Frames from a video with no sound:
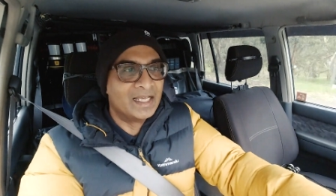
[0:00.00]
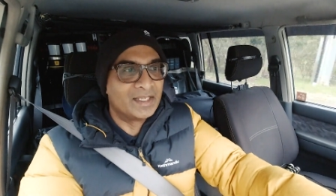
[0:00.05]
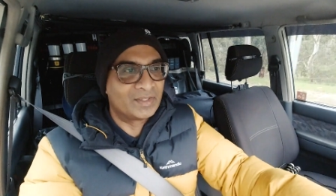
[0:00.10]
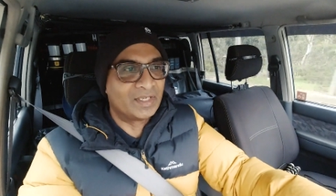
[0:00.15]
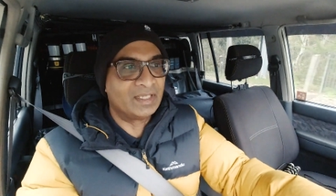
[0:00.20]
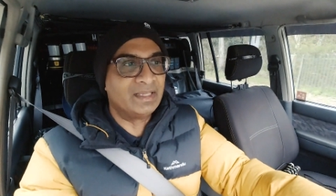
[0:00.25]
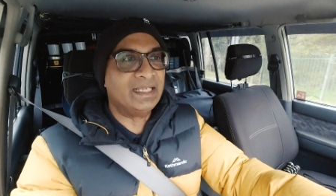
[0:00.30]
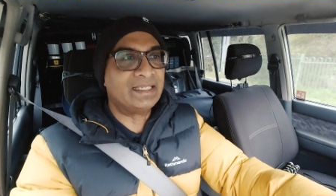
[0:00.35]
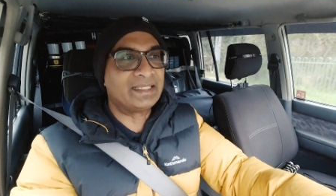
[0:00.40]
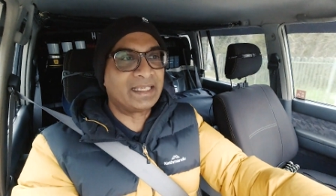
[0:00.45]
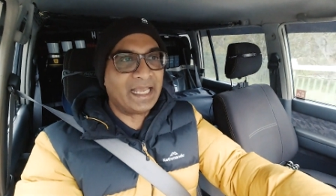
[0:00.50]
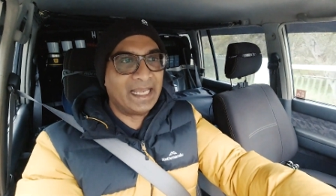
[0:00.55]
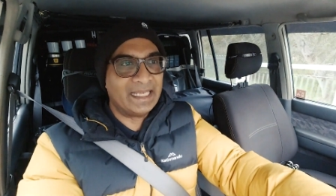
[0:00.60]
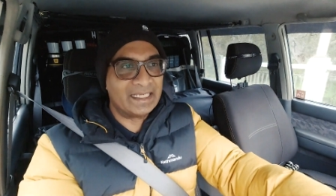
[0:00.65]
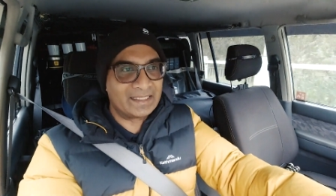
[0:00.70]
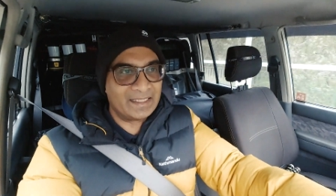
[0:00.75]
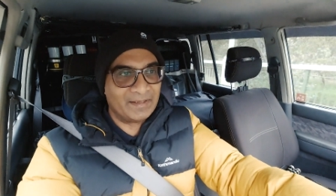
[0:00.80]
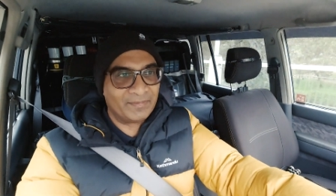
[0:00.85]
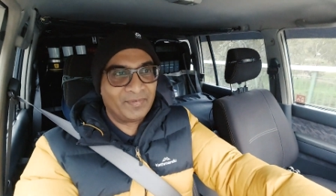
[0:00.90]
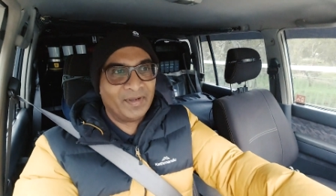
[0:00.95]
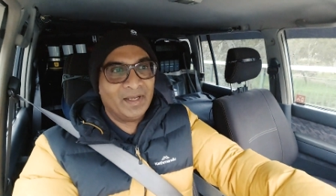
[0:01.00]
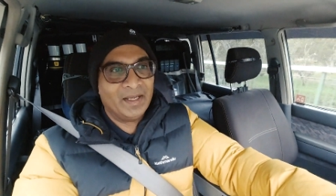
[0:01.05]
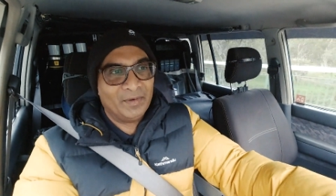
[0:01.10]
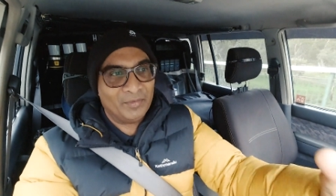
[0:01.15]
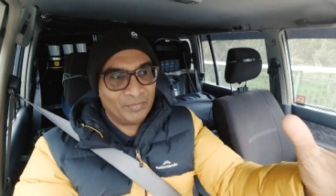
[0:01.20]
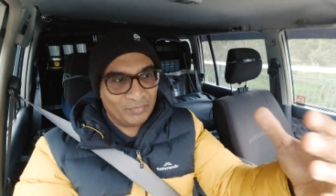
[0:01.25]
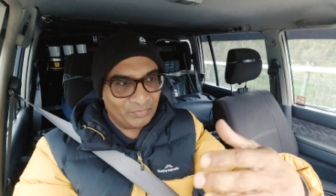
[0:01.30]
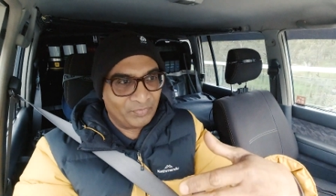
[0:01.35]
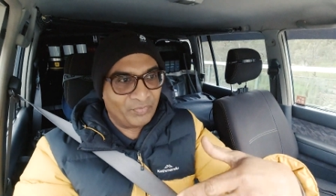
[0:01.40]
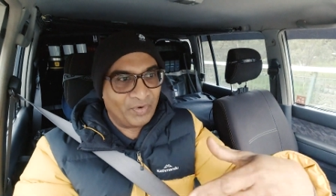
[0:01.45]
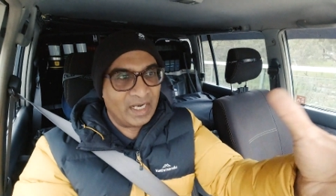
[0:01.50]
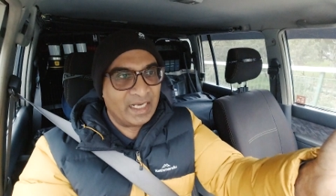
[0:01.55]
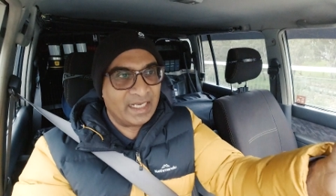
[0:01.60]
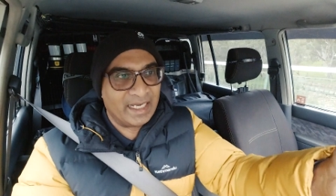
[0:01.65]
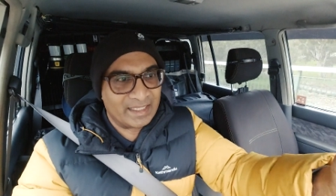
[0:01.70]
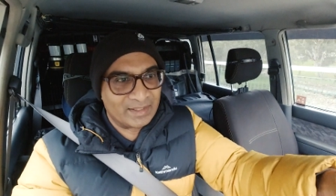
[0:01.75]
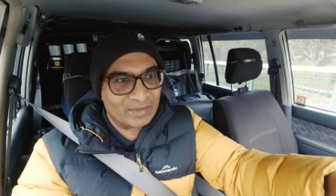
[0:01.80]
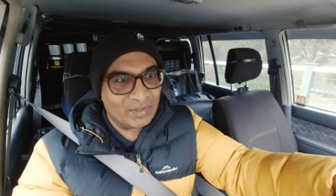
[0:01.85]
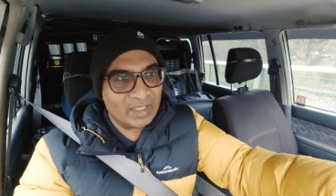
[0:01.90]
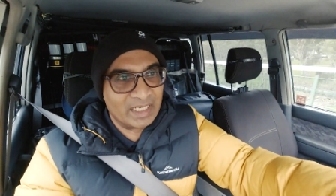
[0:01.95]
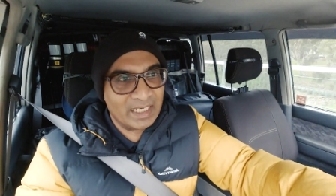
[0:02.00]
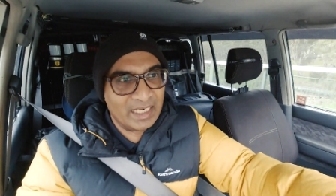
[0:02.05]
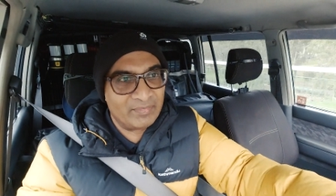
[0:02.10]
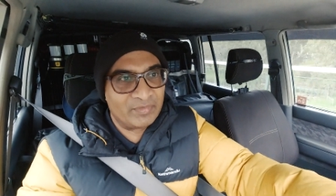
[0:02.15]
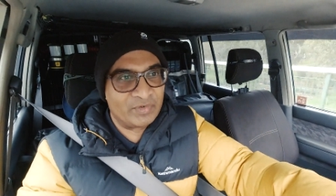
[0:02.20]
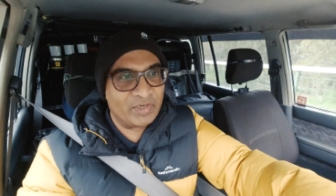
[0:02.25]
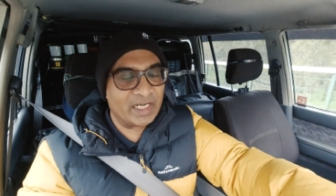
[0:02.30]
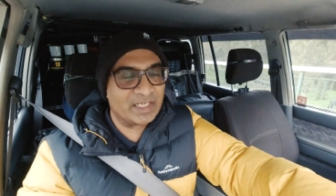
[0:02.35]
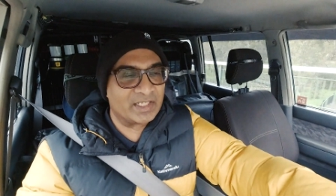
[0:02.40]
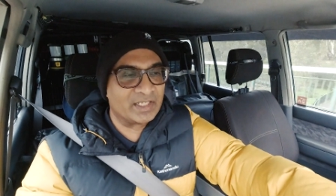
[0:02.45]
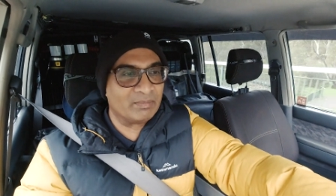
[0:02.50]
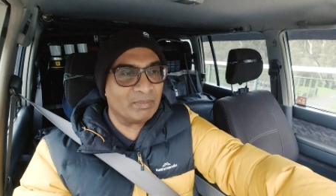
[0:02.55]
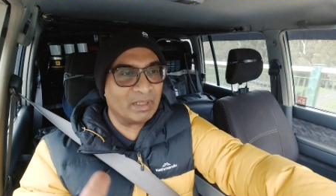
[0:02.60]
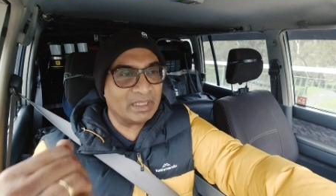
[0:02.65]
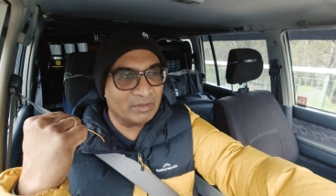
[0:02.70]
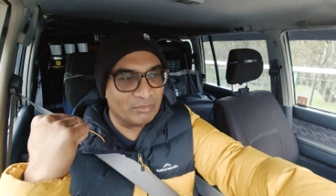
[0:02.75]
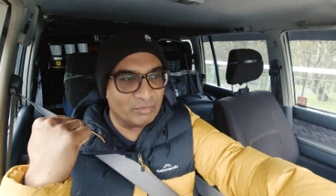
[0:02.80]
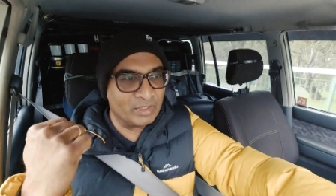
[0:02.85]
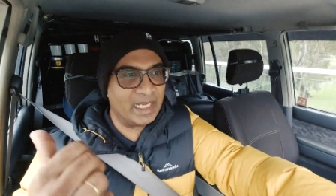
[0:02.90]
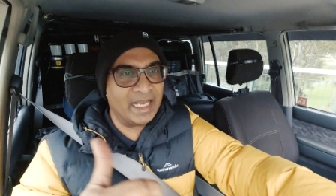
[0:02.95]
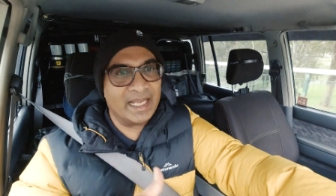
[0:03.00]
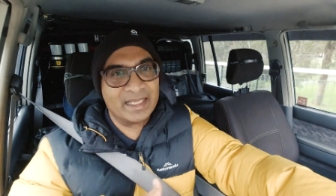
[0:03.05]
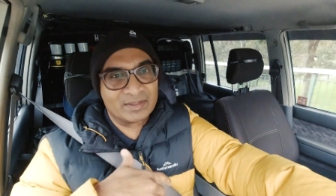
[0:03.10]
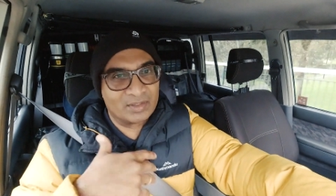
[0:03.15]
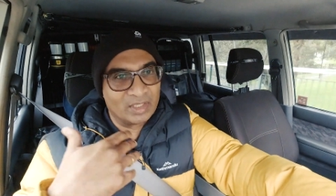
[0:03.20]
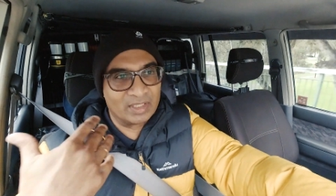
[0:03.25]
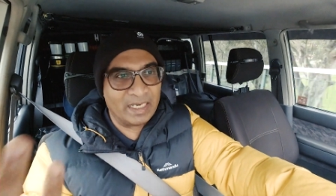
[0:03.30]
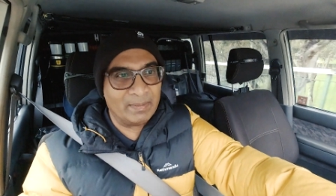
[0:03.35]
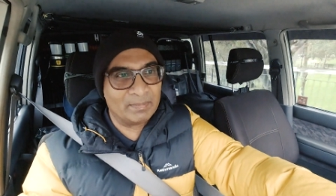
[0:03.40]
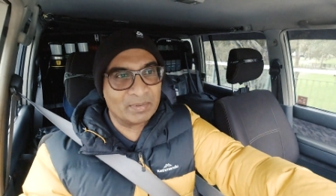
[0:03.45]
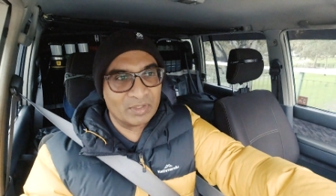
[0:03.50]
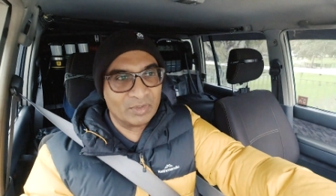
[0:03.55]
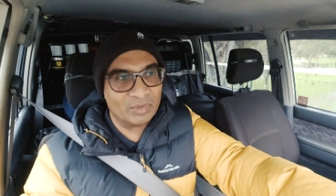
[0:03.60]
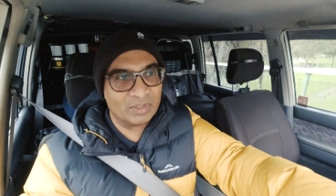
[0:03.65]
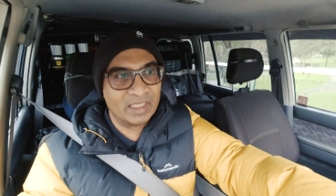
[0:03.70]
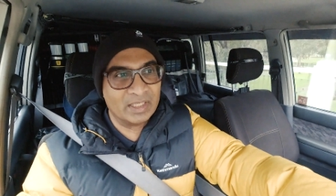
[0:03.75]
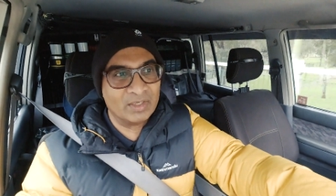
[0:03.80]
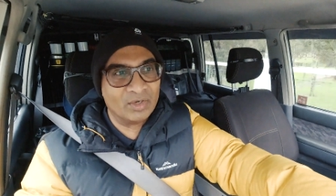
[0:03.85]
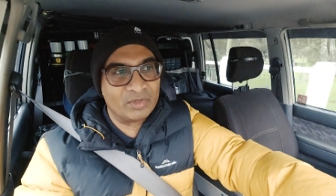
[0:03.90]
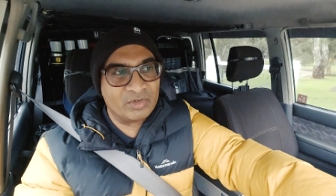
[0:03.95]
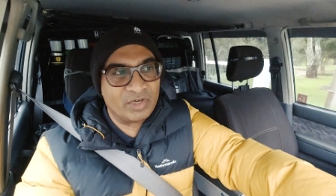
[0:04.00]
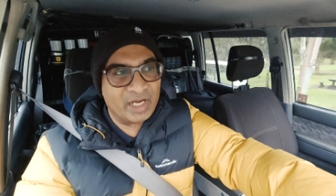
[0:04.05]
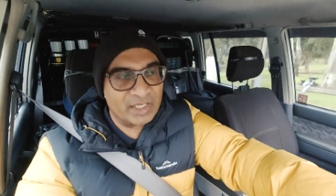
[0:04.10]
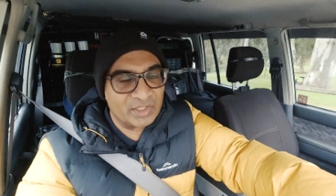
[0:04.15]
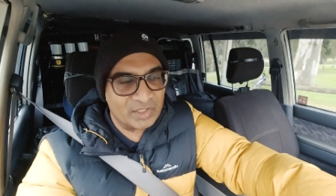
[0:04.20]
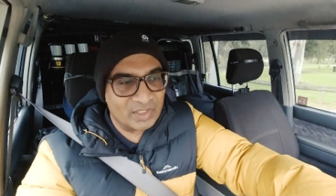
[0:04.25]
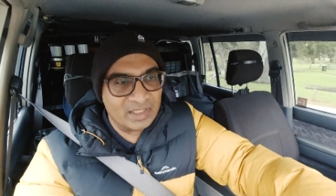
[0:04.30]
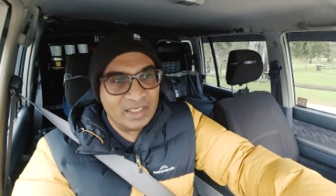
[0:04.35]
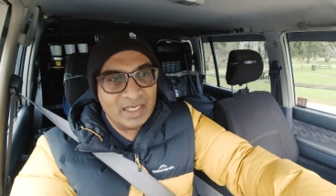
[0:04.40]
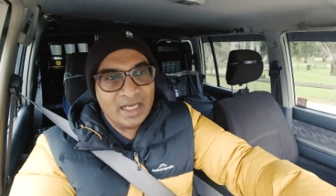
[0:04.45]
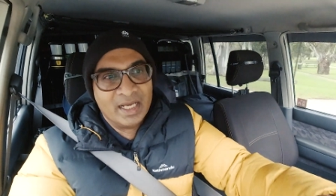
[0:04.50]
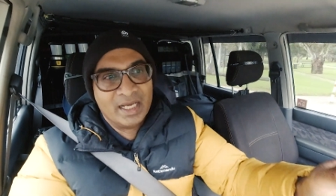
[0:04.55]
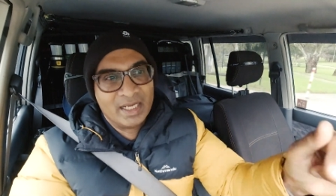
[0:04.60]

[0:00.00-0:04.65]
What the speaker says: So in this case, if front has got enough traction but the rear has got absolutely no traction,